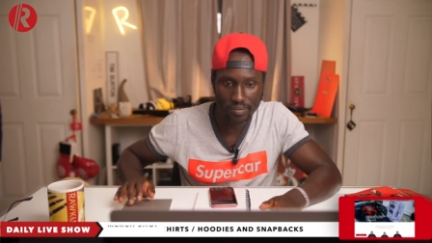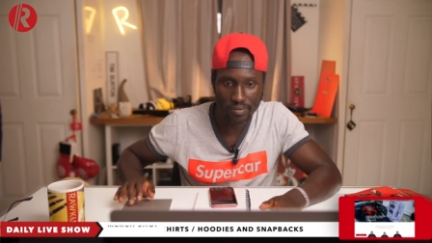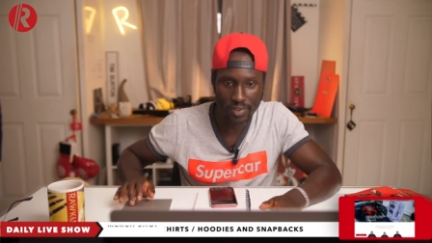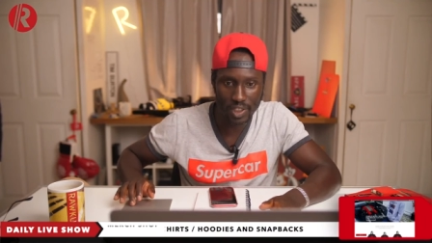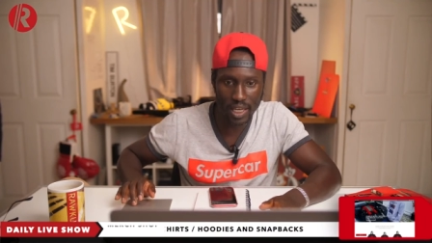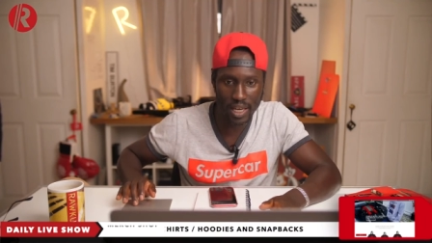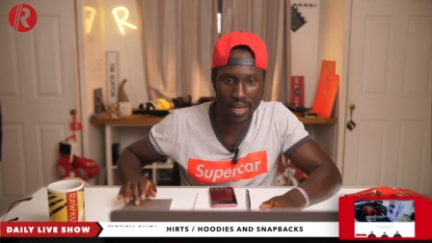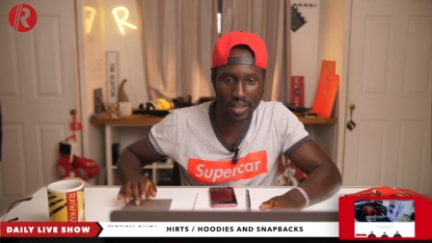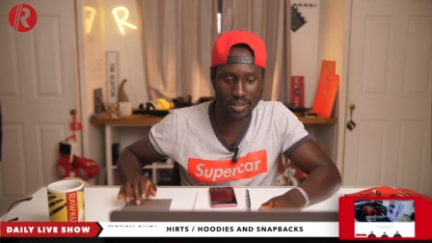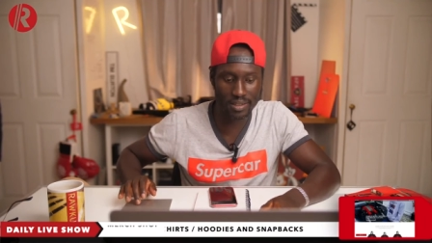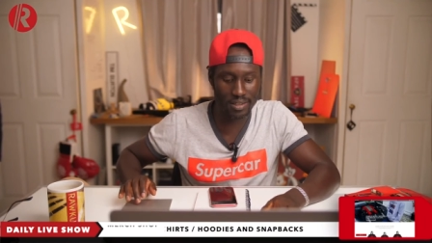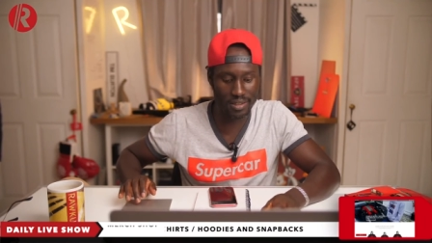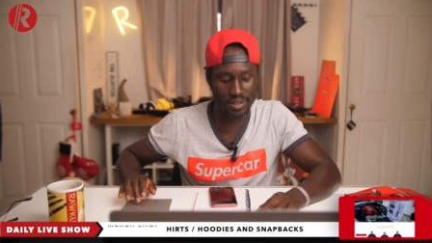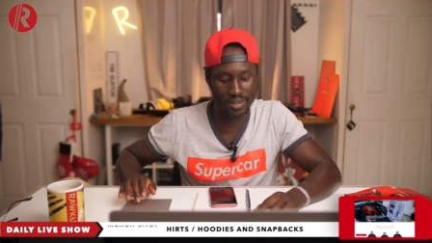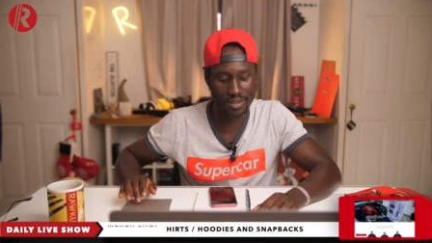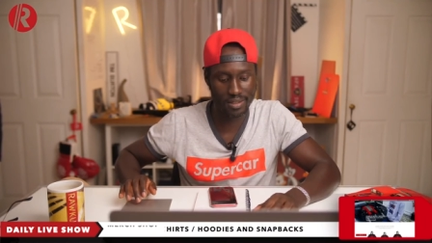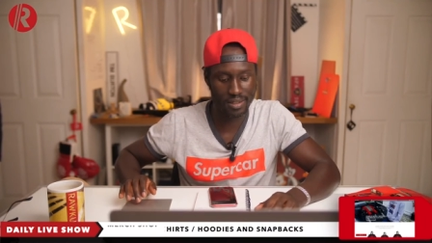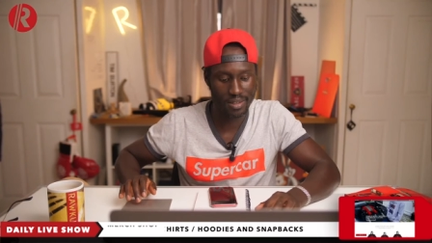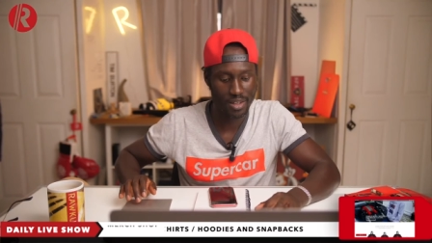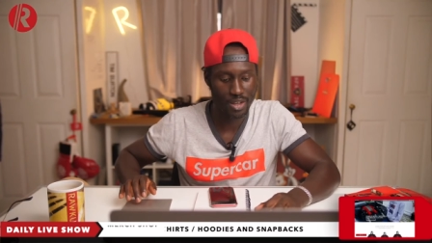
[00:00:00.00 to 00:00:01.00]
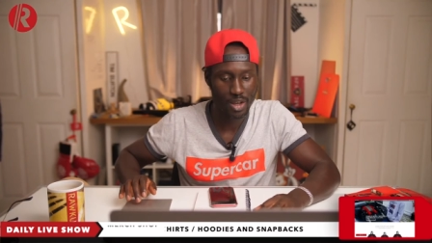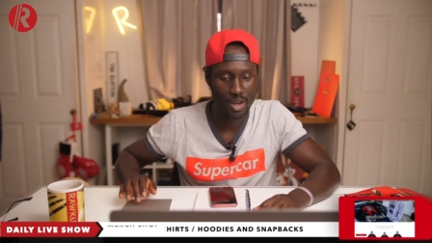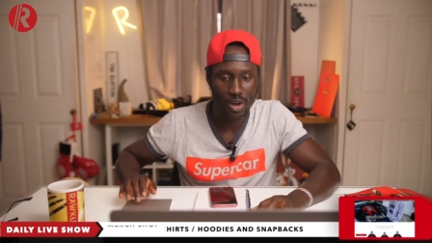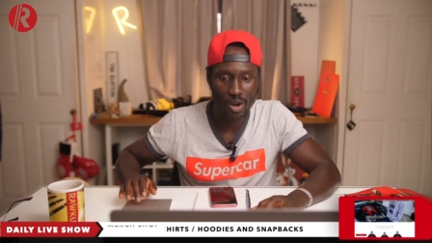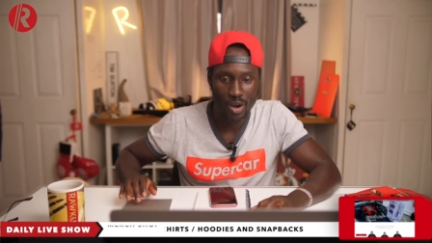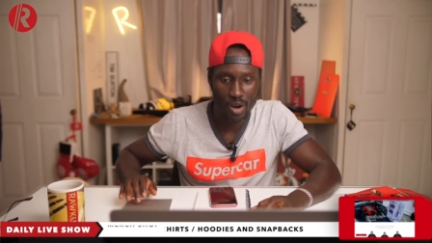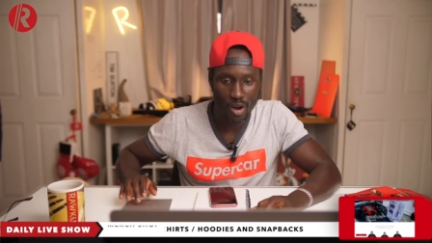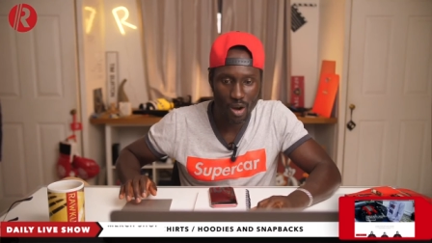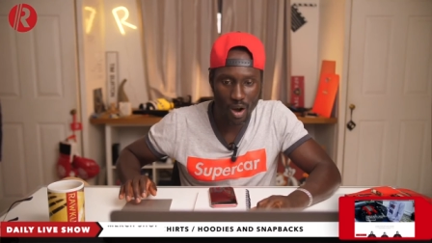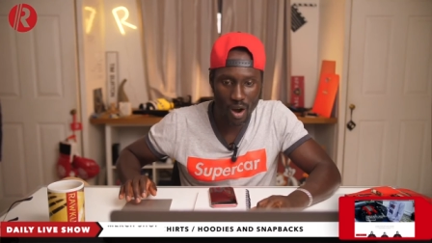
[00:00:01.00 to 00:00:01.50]
yes
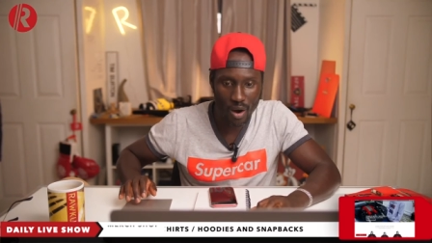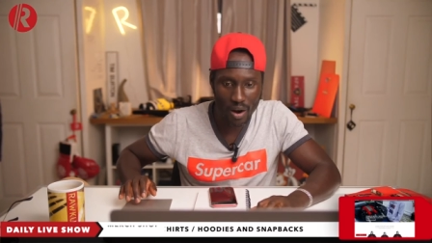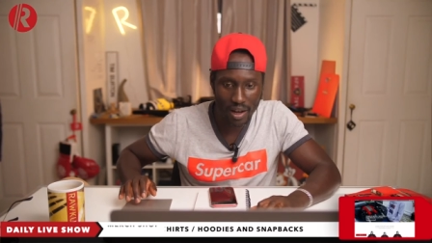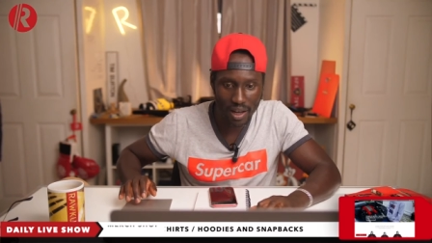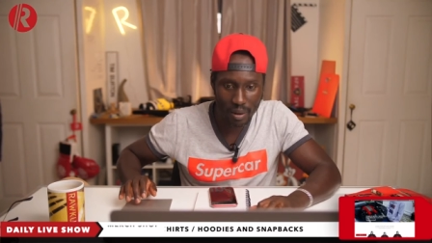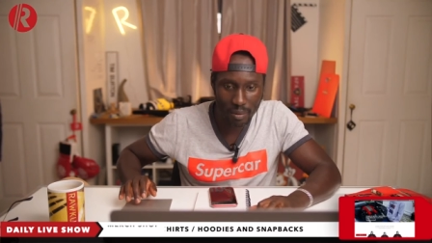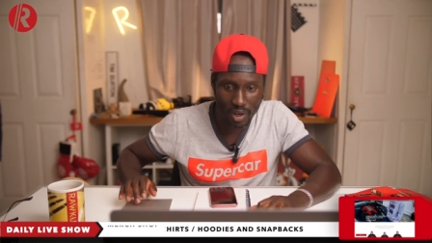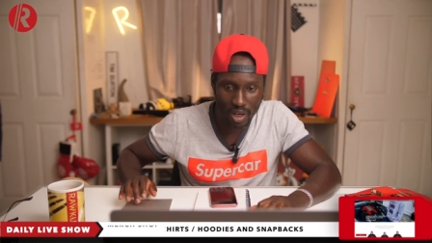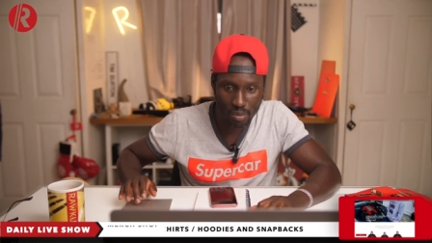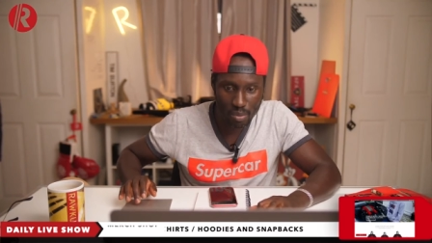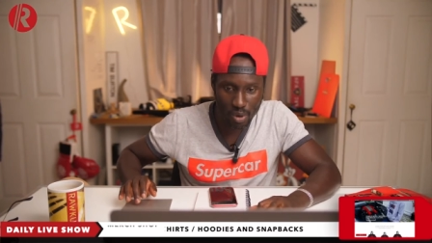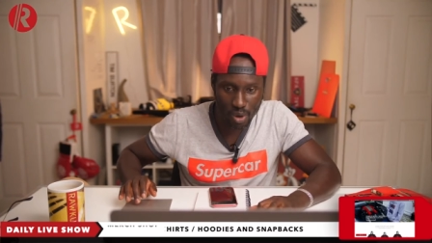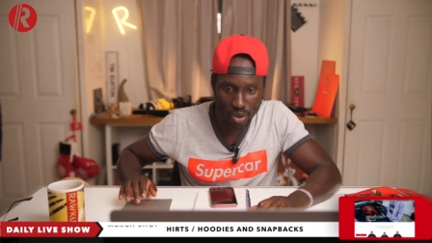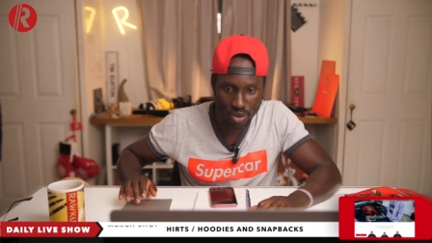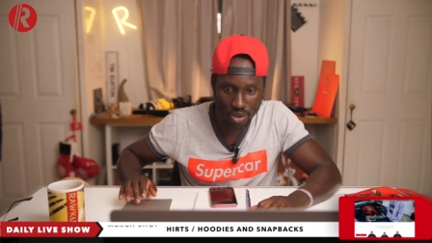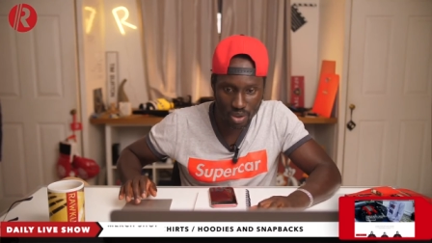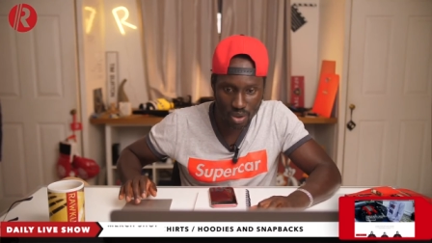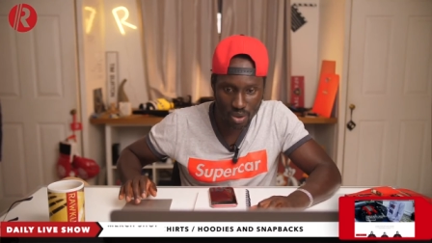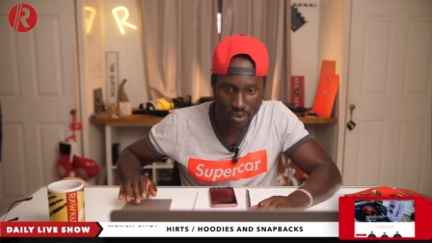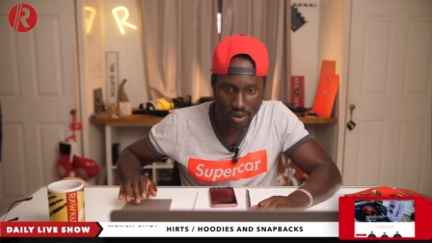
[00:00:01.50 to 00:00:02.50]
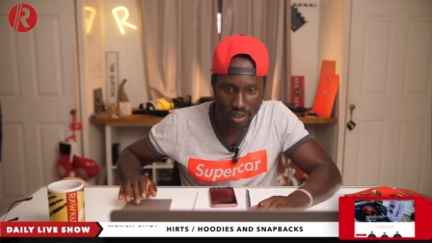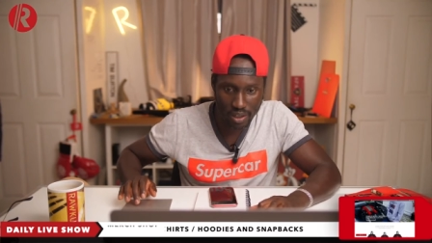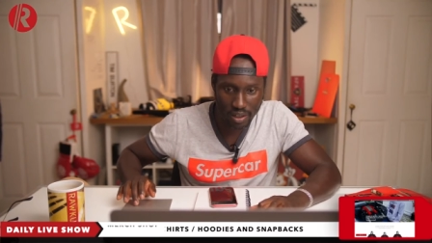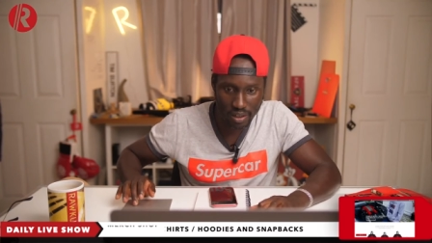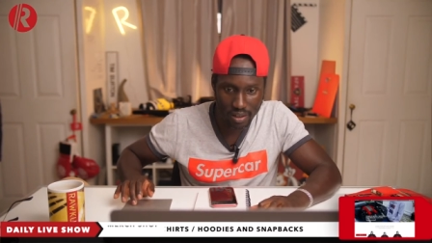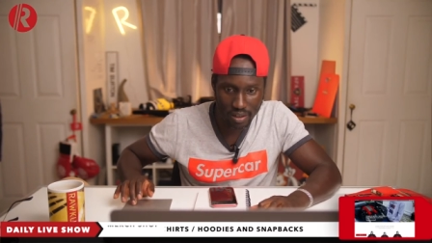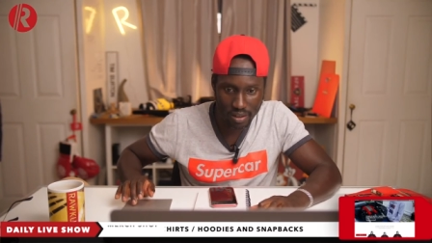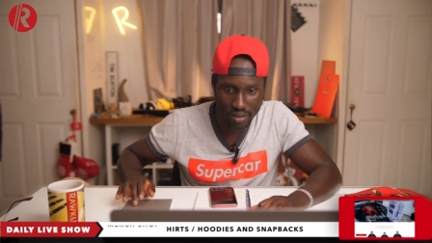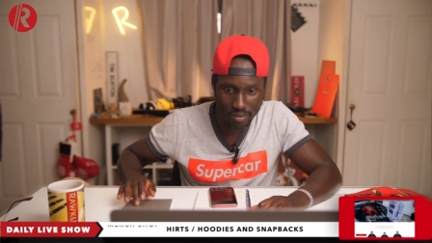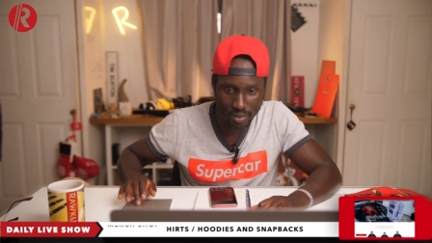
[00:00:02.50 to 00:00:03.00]
all right i'm gonna put it on screen